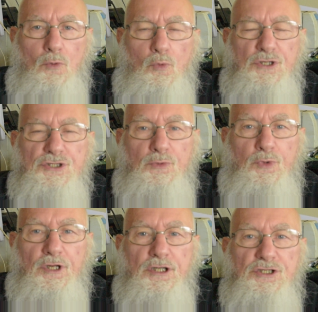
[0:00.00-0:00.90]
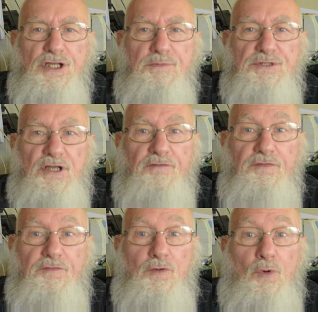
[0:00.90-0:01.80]
with some really cheap
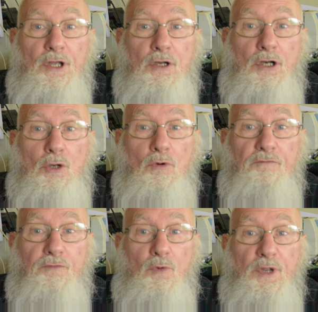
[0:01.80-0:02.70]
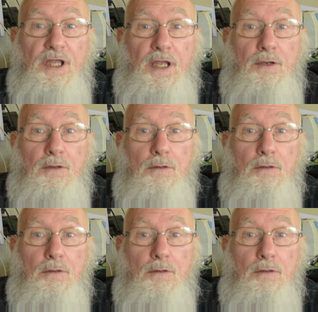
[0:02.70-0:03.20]
stuff if you're only going to go out for a weekend.